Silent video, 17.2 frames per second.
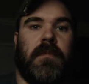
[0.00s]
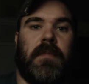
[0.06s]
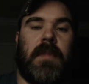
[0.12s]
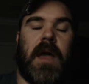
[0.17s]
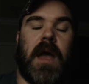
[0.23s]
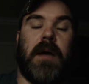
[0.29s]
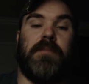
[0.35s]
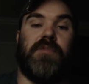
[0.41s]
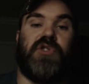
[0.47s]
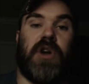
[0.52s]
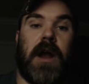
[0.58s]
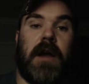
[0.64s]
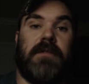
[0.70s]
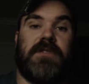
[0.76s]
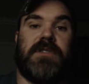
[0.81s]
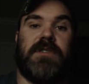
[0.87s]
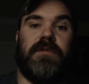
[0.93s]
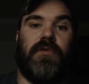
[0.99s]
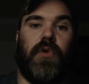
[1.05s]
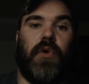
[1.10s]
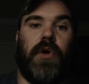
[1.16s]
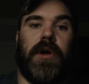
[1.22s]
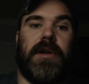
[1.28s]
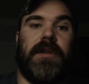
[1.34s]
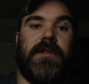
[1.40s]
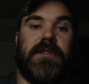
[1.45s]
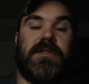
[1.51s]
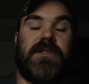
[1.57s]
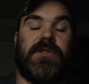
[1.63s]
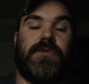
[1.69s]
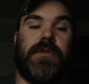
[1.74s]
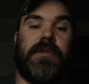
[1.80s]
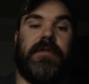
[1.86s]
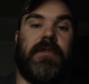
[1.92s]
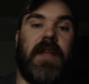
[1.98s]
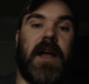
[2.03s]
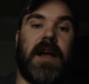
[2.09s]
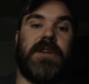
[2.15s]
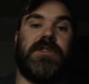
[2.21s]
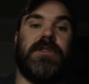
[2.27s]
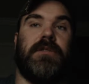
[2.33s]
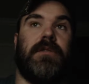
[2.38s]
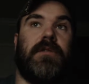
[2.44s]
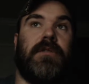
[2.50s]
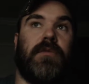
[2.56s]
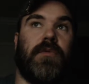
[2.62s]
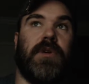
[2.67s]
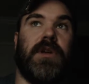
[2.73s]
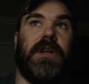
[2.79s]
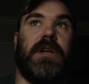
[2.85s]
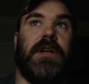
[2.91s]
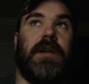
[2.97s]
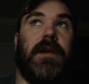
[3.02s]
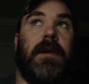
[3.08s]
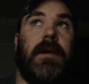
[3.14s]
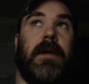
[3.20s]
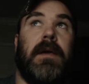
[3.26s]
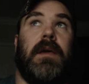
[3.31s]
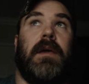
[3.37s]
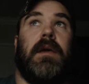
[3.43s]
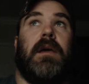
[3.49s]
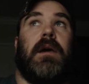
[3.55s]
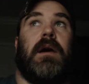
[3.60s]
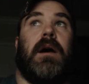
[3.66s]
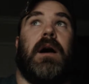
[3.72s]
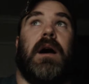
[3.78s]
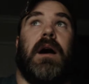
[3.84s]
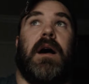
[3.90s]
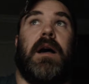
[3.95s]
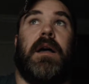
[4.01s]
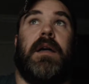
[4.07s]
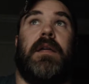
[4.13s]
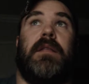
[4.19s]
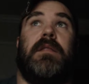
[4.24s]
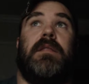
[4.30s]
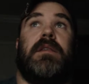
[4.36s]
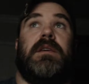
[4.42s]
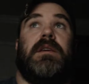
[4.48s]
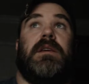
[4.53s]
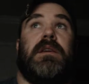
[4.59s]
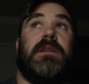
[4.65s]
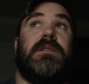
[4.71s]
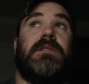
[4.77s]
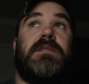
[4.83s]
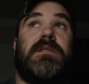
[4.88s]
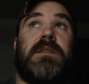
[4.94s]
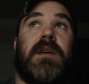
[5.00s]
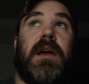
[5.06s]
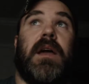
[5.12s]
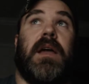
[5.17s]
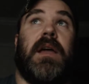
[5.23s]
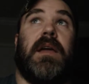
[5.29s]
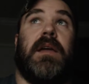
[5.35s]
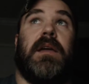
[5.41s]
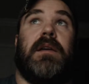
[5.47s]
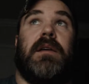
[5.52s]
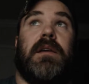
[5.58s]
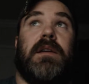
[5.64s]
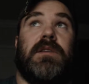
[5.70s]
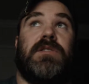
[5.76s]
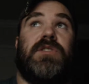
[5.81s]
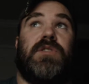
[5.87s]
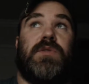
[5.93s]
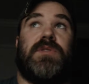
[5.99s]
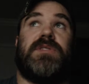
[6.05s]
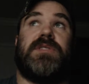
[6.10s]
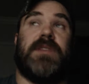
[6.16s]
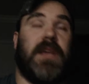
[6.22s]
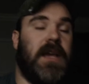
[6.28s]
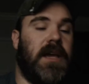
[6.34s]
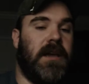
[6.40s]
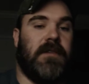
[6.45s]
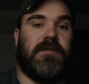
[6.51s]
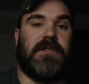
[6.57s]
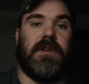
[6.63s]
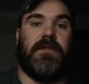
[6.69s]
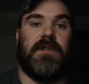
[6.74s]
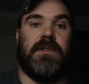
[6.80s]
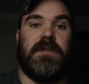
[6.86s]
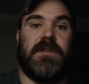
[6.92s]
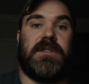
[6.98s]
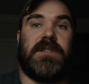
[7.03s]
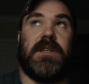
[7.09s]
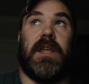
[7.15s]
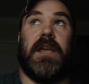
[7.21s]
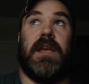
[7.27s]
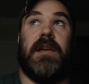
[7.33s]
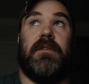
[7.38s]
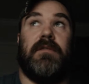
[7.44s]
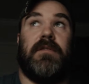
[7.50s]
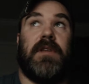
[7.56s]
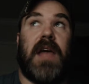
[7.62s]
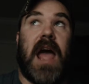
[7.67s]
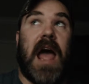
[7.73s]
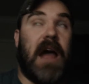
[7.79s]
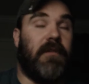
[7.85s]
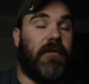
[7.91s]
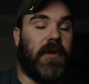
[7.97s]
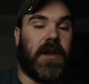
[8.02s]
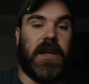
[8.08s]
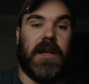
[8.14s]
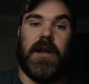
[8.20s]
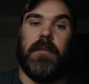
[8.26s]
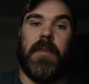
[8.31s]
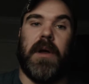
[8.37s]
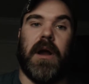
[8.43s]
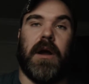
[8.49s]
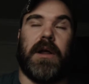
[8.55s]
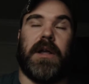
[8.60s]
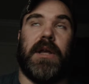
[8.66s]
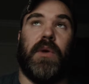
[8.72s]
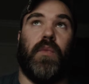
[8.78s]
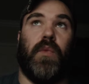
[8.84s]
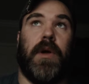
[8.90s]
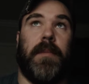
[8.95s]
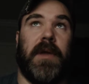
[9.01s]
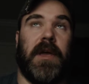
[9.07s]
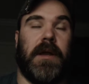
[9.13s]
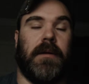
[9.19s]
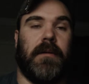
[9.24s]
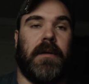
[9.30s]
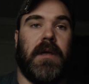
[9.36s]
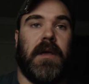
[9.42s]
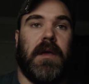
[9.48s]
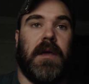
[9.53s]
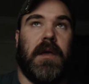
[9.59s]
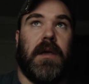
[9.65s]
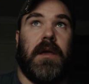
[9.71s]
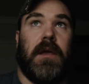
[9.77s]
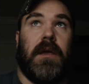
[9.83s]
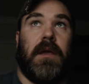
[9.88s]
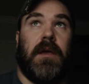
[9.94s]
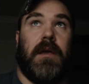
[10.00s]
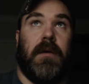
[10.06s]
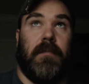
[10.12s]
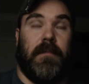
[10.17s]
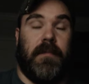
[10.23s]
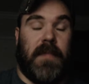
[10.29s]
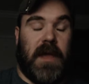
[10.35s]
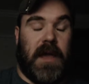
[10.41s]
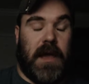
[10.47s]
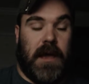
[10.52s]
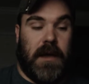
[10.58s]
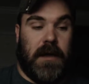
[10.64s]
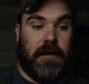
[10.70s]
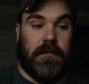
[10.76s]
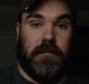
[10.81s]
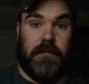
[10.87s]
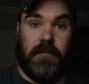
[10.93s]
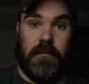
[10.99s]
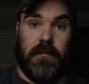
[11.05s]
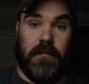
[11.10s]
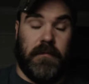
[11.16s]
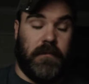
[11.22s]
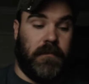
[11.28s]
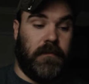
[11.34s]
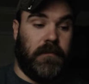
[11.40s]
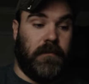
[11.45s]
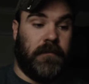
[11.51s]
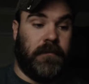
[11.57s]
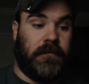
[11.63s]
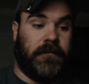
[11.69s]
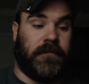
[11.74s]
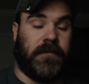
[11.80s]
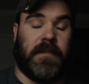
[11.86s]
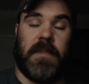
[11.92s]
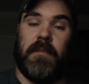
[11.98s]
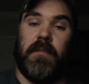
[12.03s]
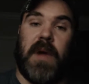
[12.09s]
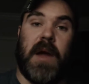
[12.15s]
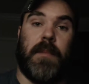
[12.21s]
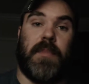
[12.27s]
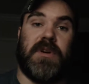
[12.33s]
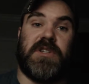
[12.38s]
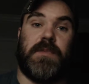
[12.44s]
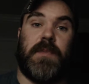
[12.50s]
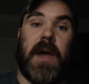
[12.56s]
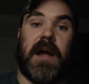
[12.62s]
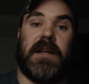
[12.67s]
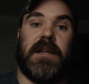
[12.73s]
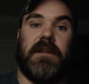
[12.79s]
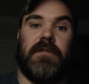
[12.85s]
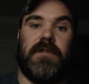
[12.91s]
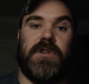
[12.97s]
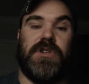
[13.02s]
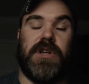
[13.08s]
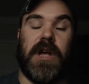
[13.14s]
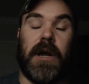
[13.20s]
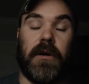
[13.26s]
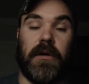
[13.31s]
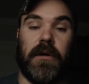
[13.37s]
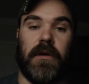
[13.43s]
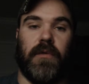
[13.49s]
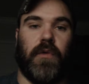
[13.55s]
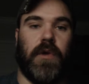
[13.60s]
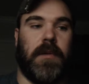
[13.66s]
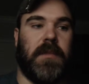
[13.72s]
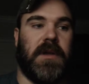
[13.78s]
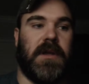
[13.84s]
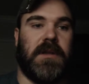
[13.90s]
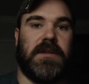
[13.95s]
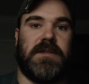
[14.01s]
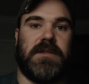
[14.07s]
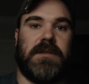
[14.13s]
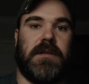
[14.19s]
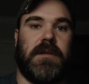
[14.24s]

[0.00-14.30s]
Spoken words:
I'm Travis DeVoy. This is Reflection 3 on the insight into slaves of enslaved African American women. And my perspective in general of women is